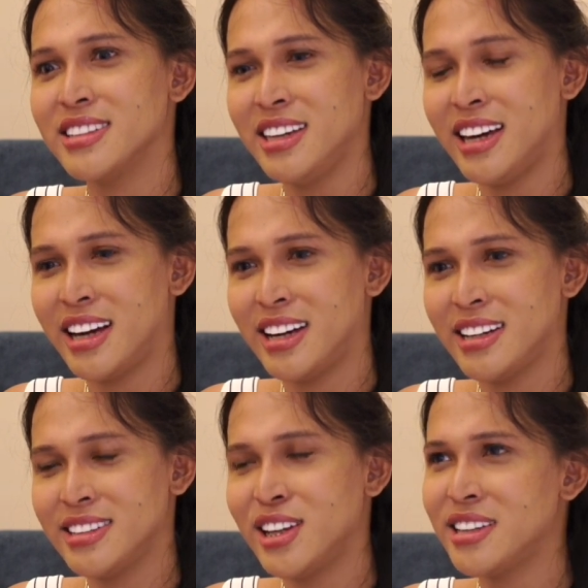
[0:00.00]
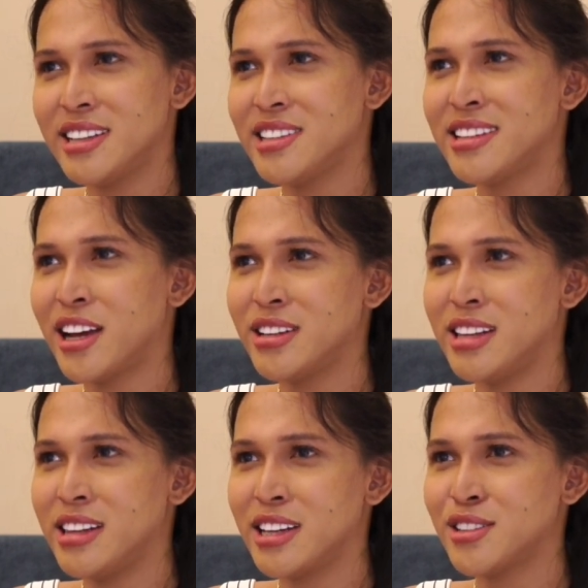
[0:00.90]
Yeah, not
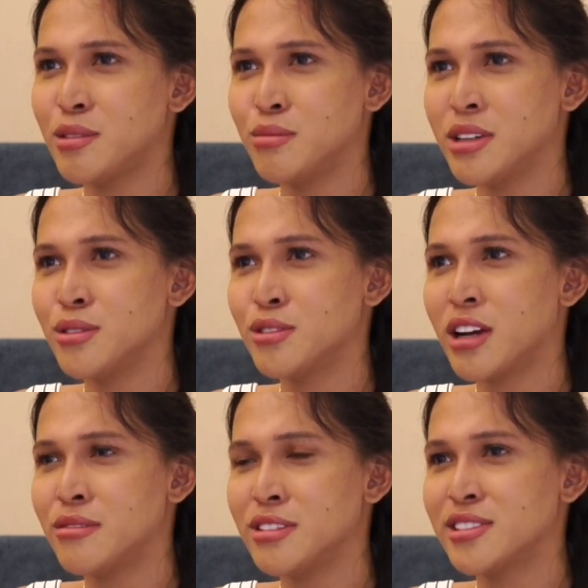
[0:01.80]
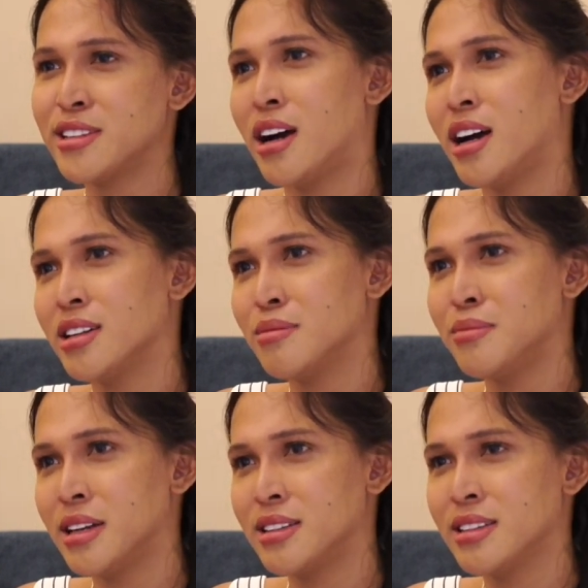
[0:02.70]
necessarily like someone who travels a lot, but